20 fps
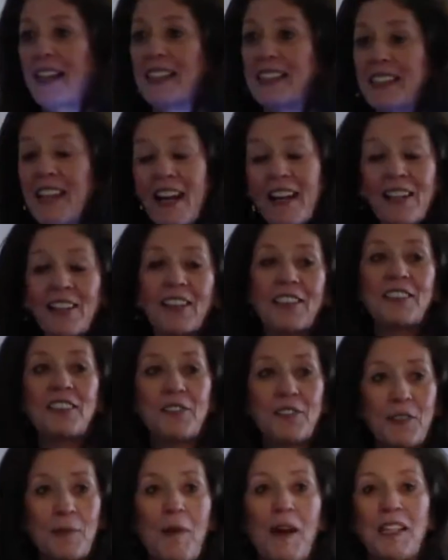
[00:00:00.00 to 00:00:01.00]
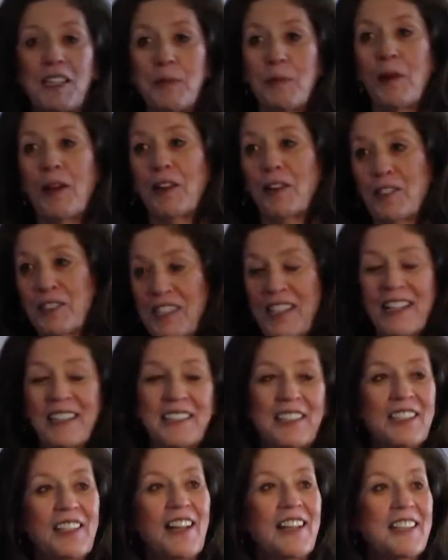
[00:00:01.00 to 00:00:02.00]
It's got a list of some icebreakers and
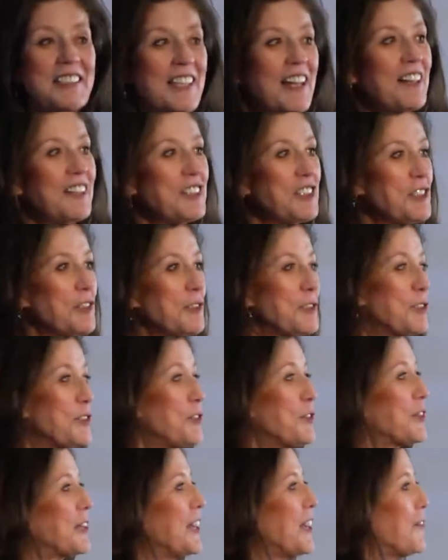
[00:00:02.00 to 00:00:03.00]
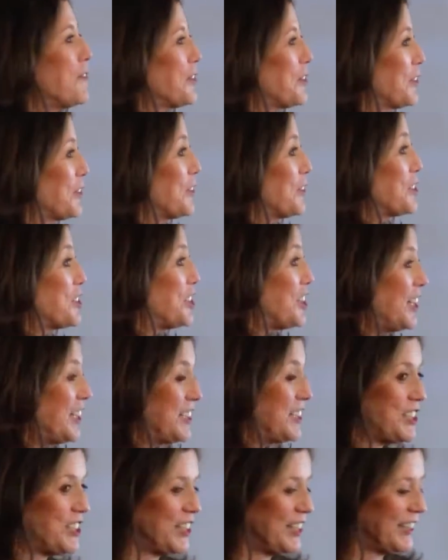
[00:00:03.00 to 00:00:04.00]
exit lines on it too, so you can have your little
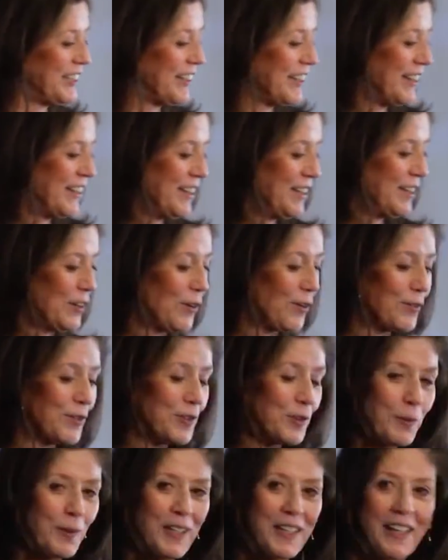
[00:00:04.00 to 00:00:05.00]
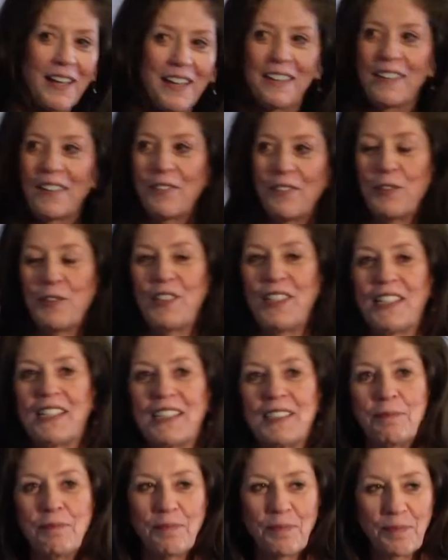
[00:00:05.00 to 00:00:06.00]
cheat sheet over the weekend if you need
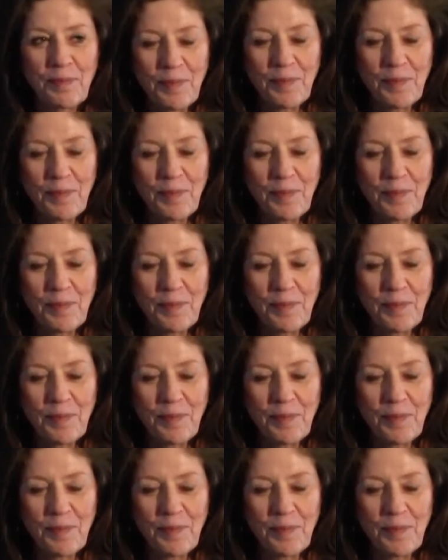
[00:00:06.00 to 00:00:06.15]
it.